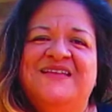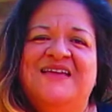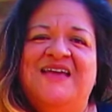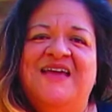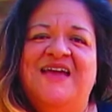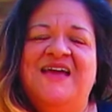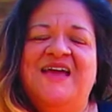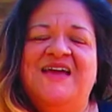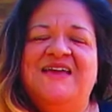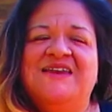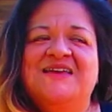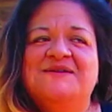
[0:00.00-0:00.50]

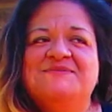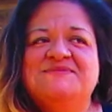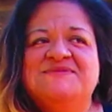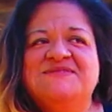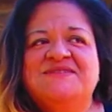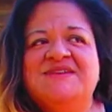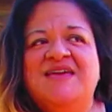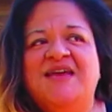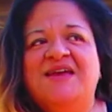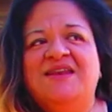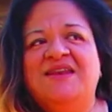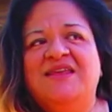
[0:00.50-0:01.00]
And I'm
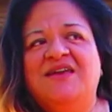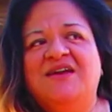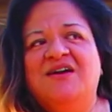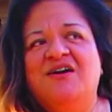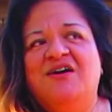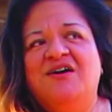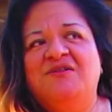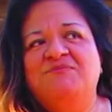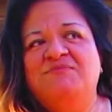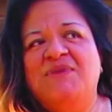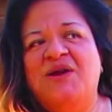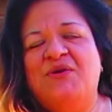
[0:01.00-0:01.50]
standing
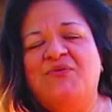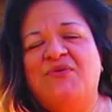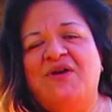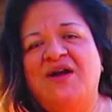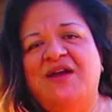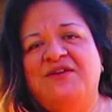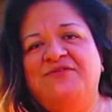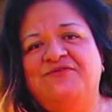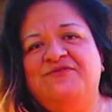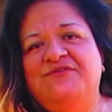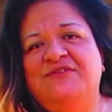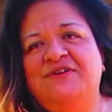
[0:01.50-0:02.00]
on my
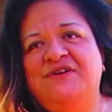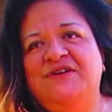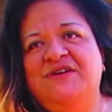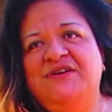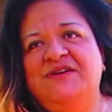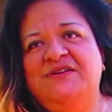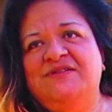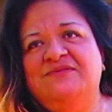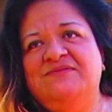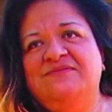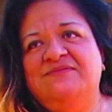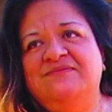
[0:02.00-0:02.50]
right
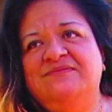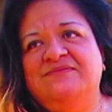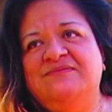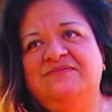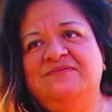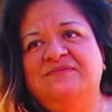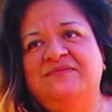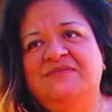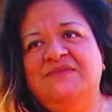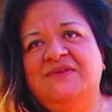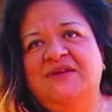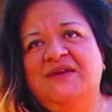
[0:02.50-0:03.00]
foot.
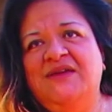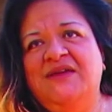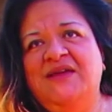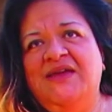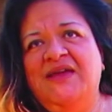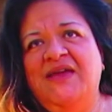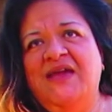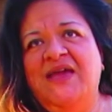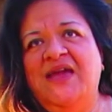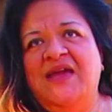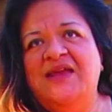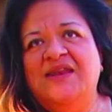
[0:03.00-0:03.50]

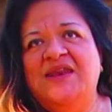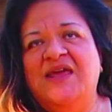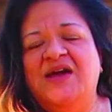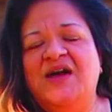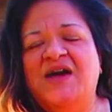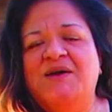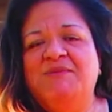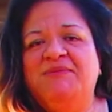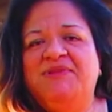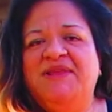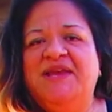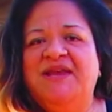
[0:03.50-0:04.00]
And now
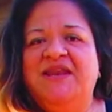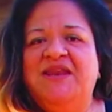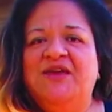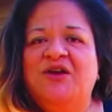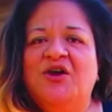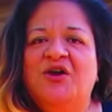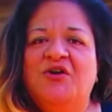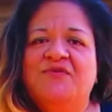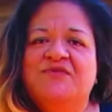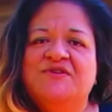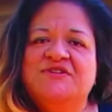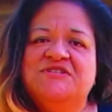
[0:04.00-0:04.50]
I'm
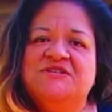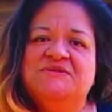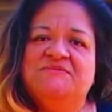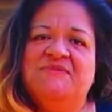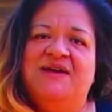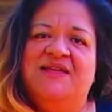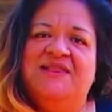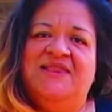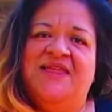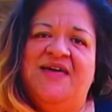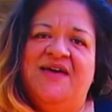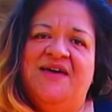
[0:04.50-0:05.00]
leaning over to
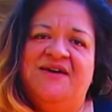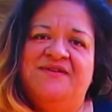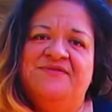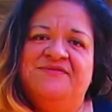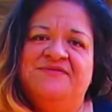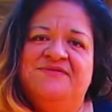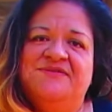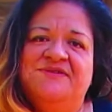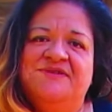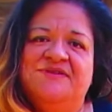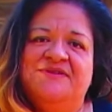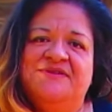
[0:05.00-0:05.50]
my left.
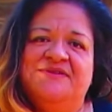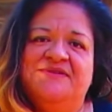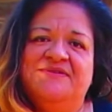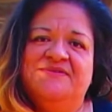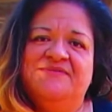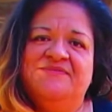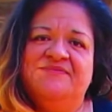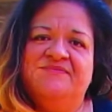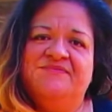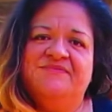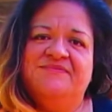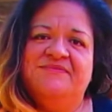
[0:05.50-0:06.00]

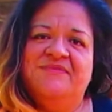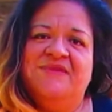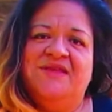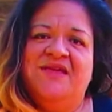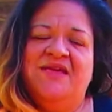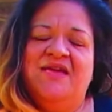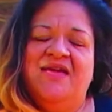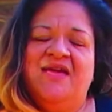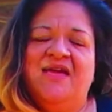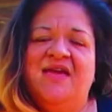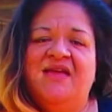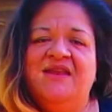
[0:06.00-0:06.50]

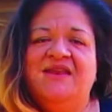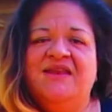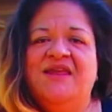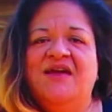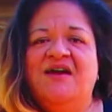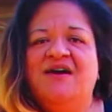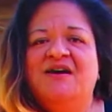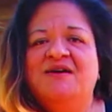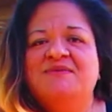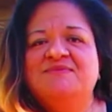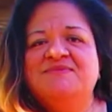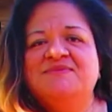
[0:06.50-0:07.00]
And
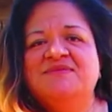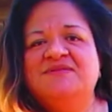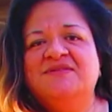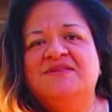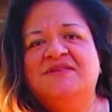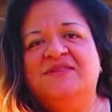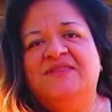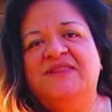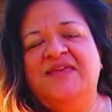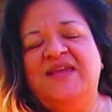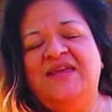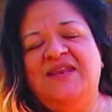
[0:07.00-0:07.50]
now I'm
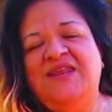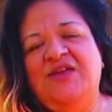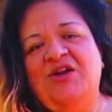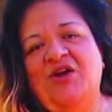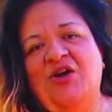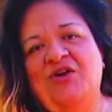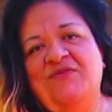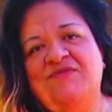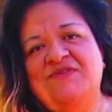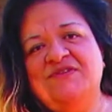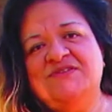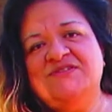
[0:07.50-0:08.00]
leaning
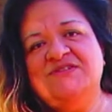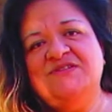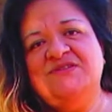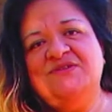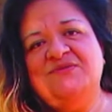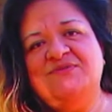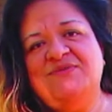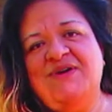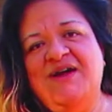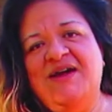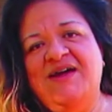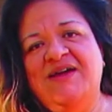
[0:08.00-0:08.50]
over to the
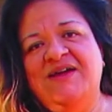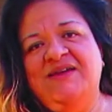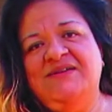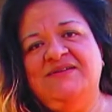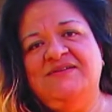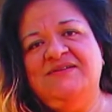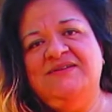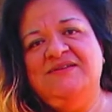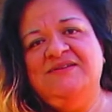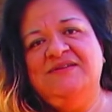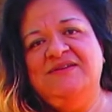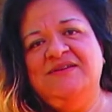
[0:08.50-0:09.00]
right
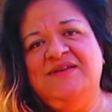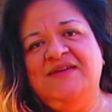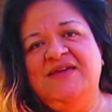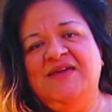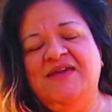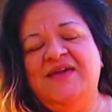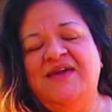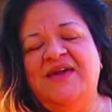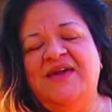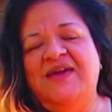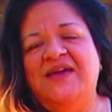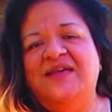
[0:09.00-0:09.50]

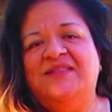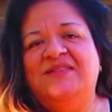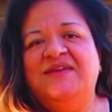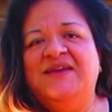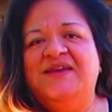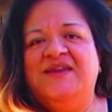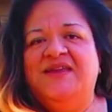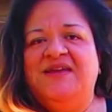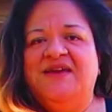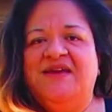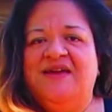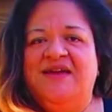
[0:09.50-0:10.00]
and
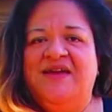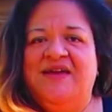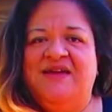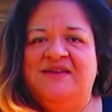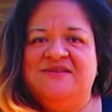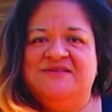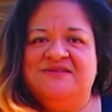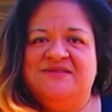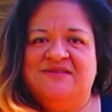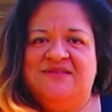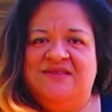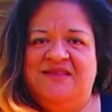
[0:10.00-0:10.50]
leaning again
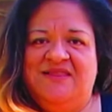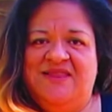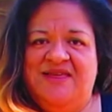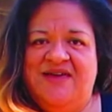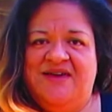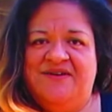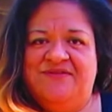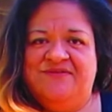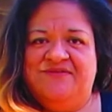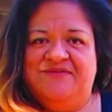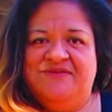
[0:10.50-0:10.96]
to the left.